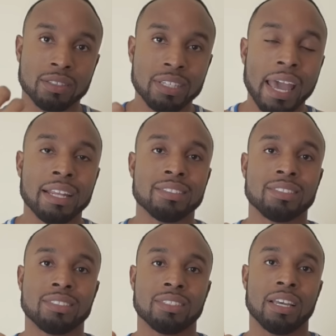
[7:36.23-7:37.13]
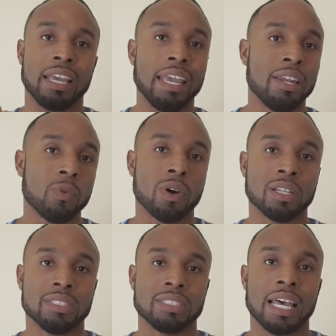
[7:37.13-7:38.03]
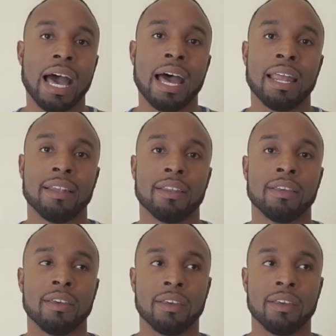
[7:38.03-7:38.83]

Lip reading: tense inwards, and